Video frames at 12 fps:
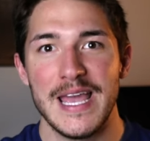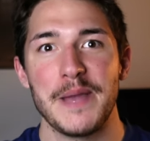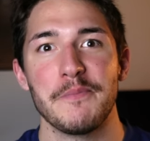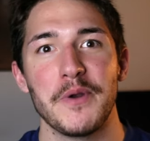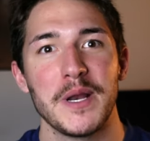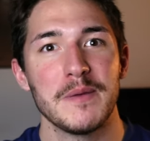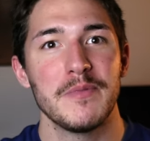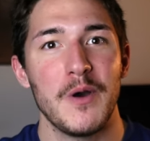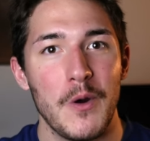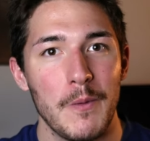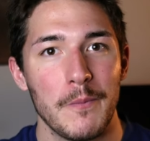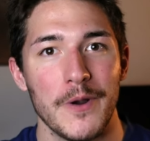and bring up the
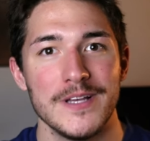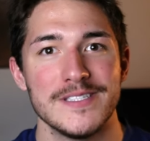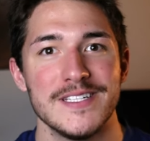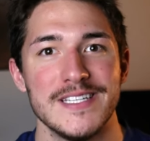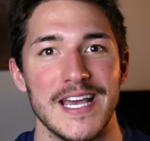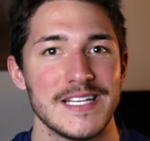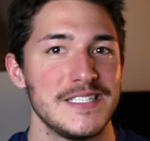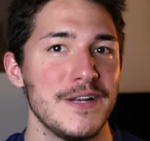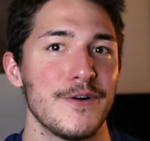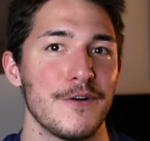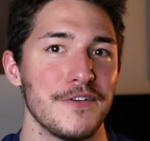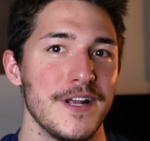home price index
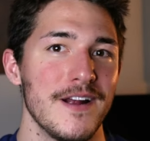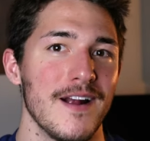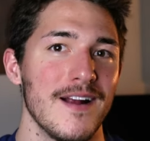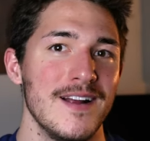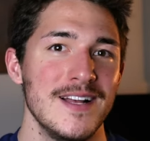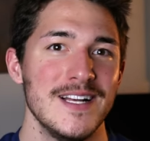year over year.